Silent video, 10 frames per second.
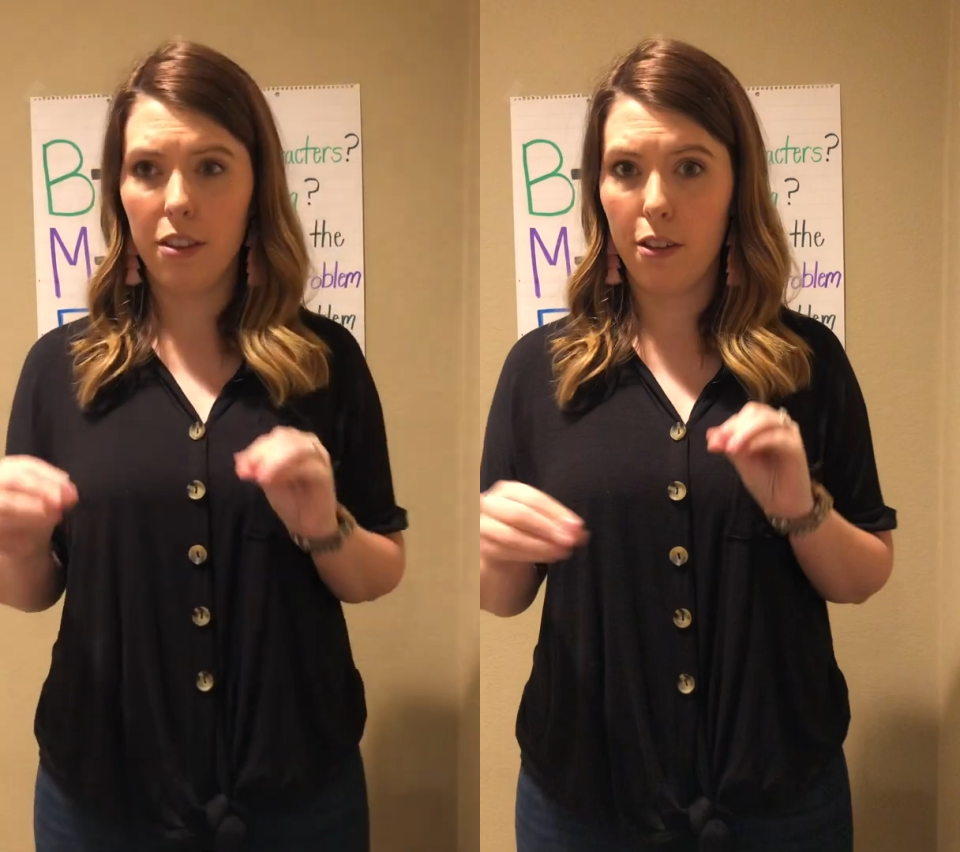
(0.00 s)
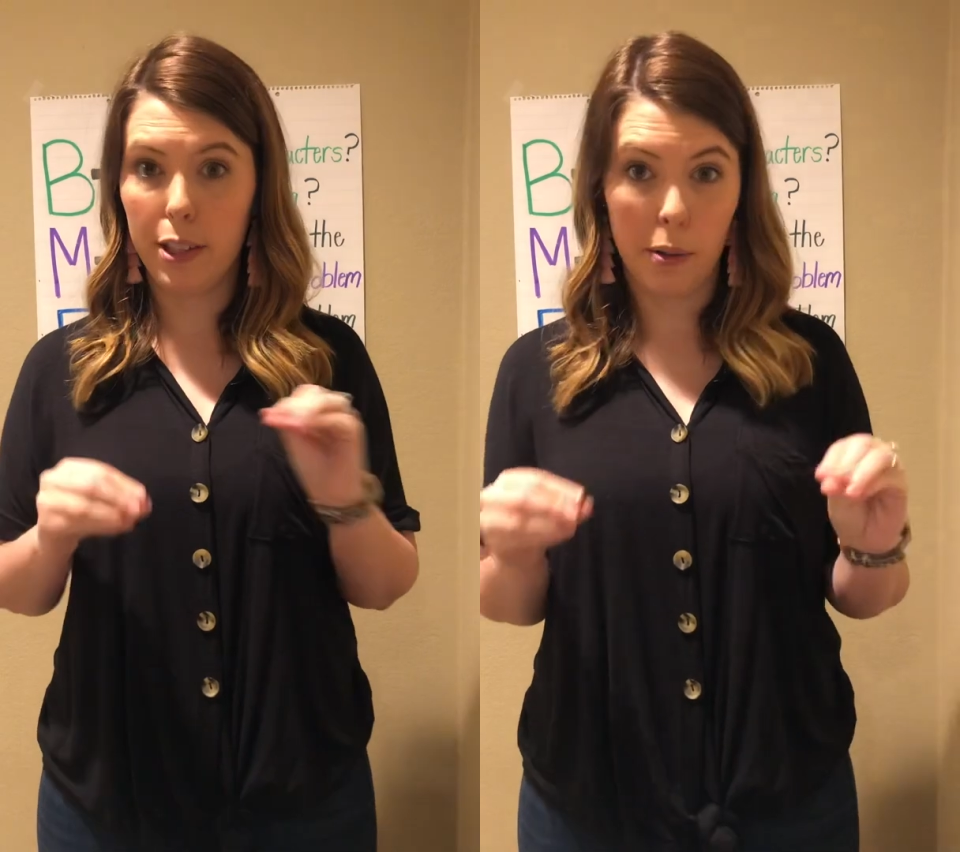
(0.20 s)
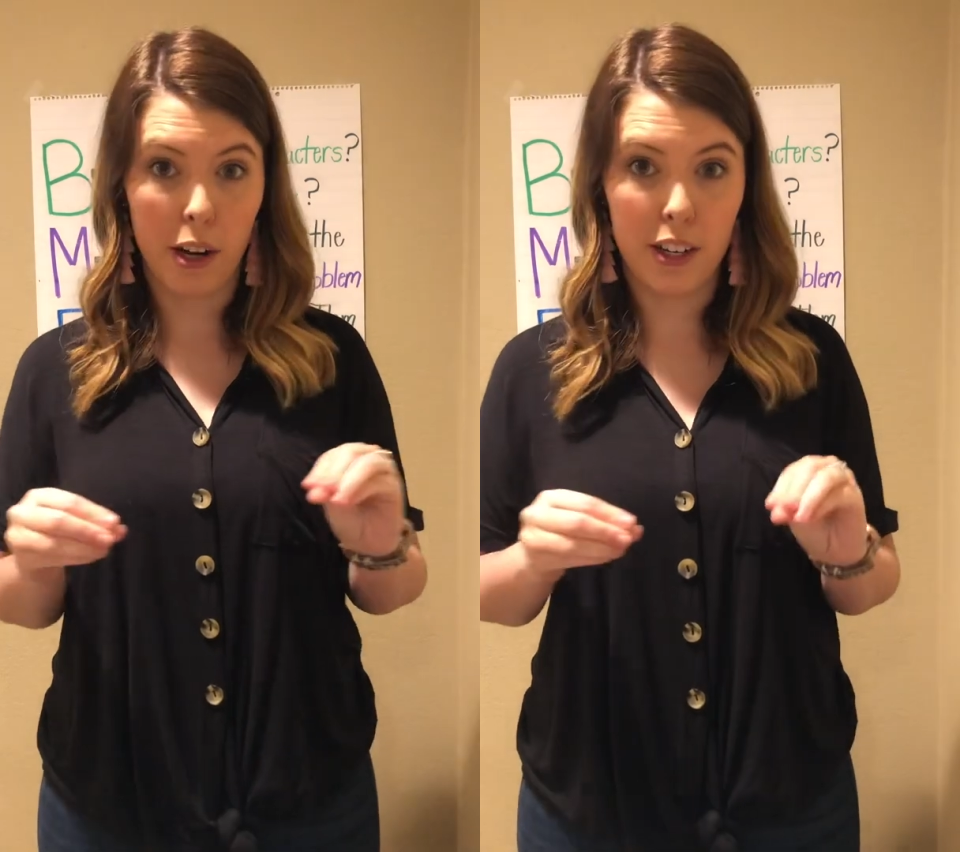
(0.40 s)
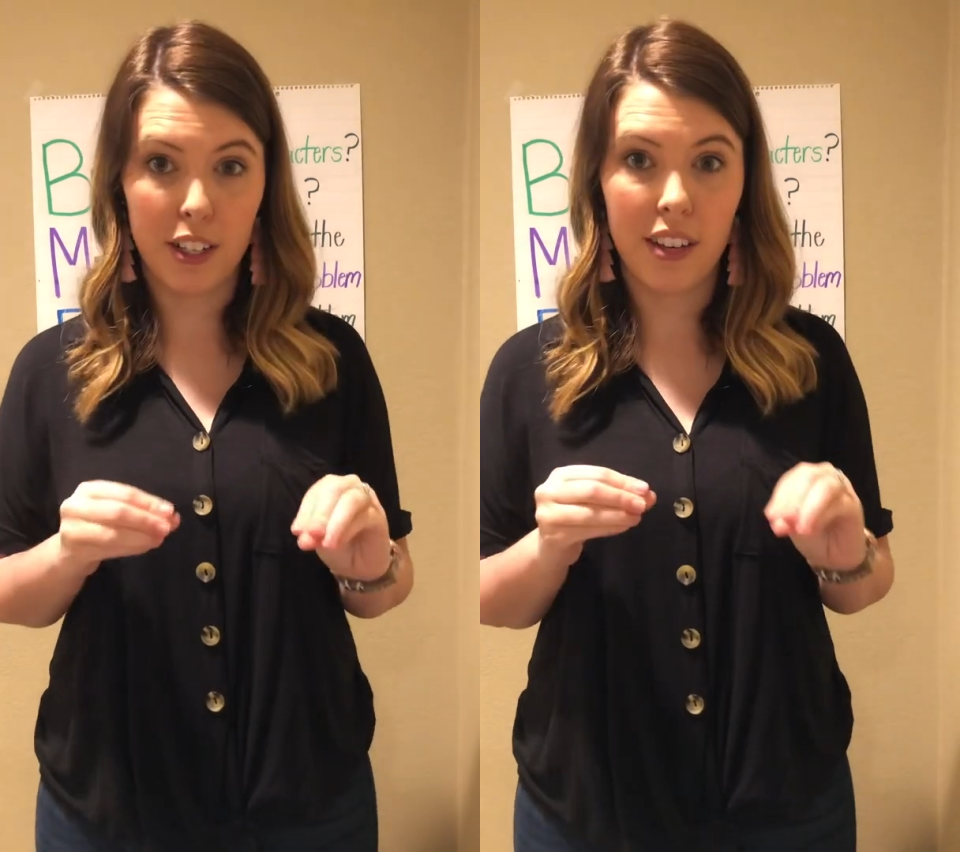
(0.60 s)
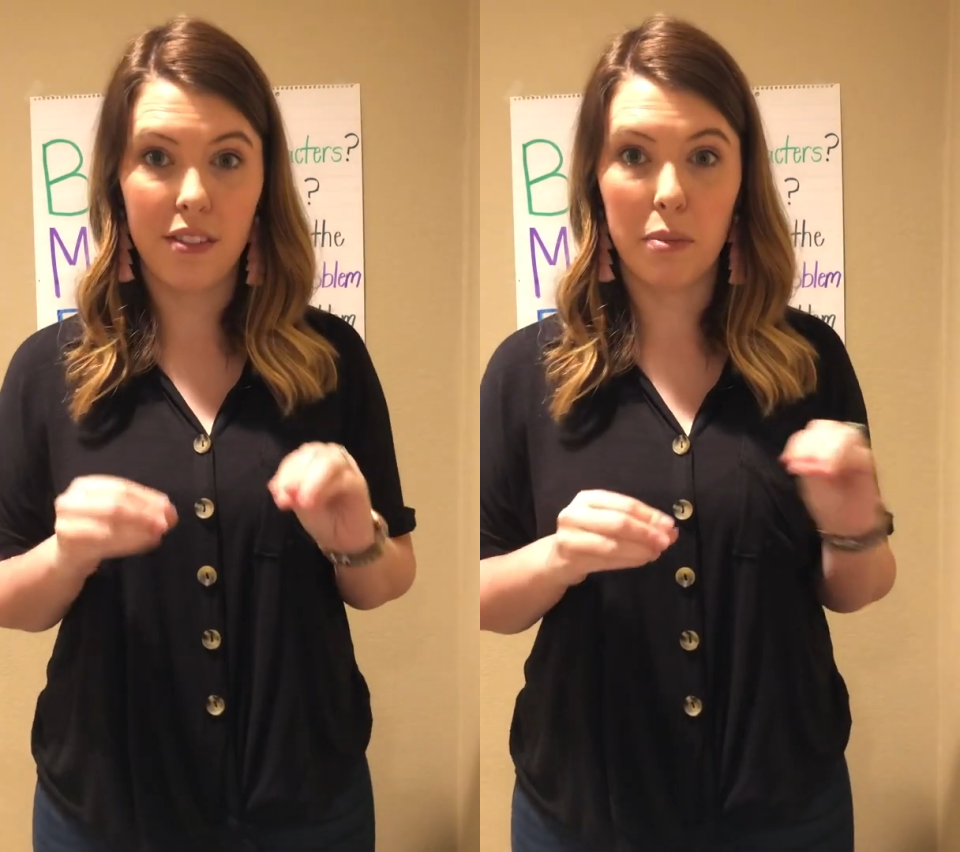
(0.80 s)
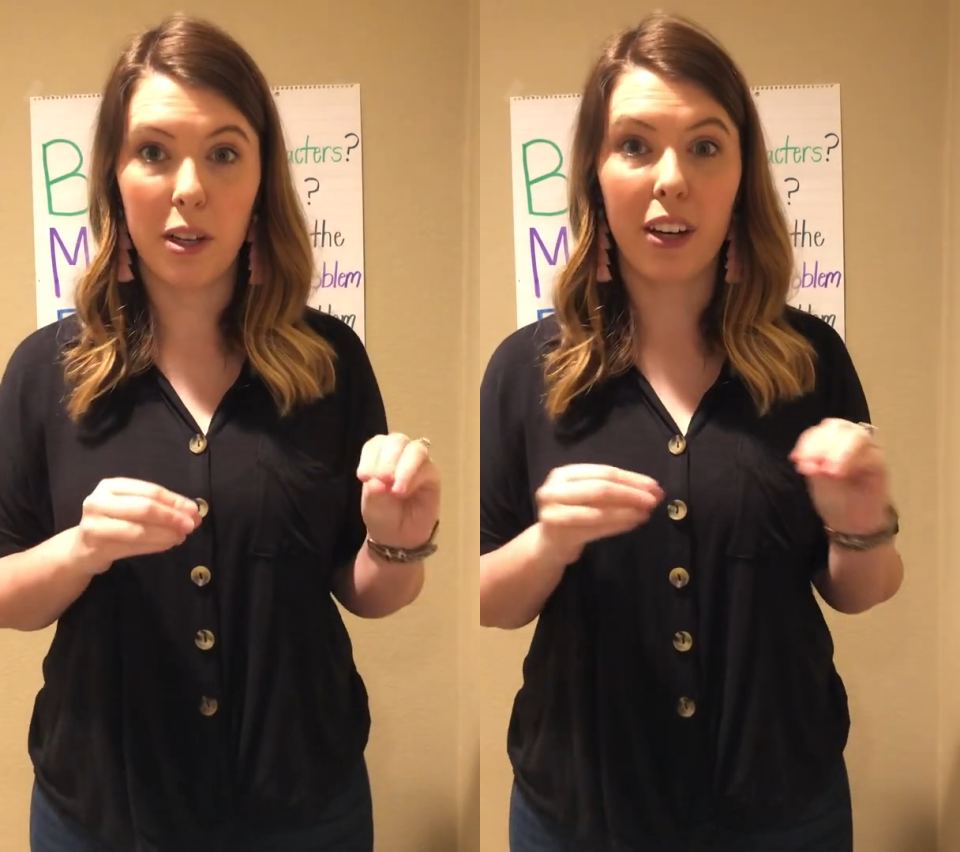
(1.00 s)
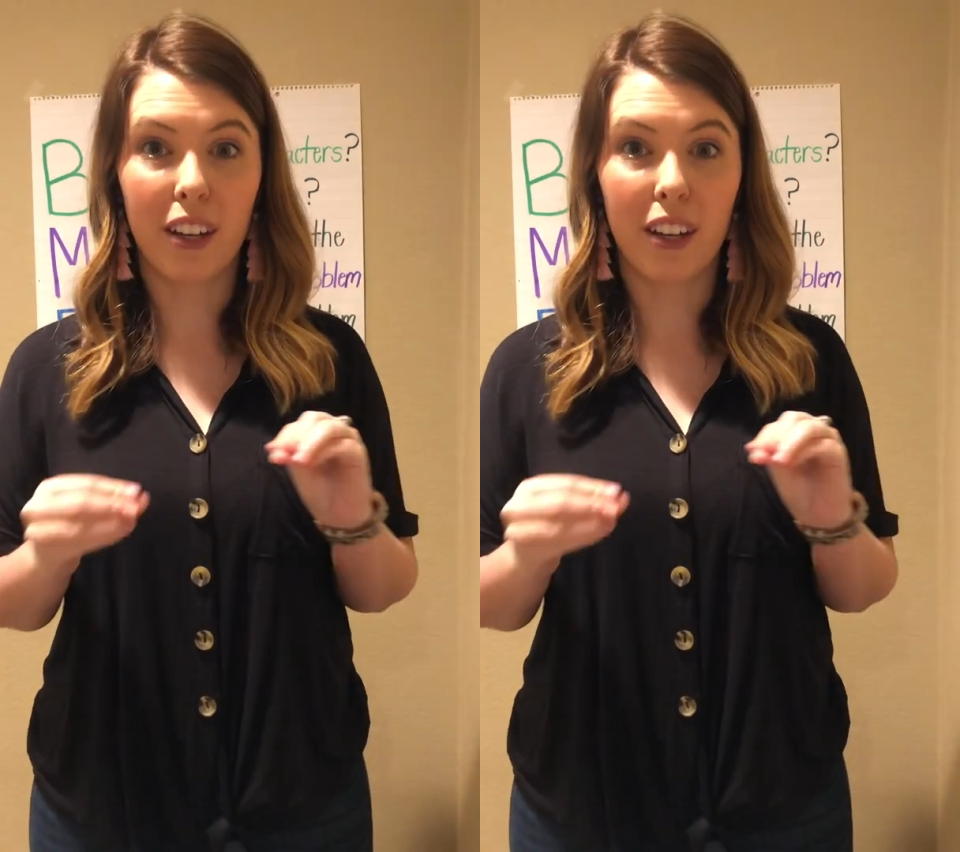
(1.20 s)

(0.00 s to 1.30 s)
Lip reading: those parts of a book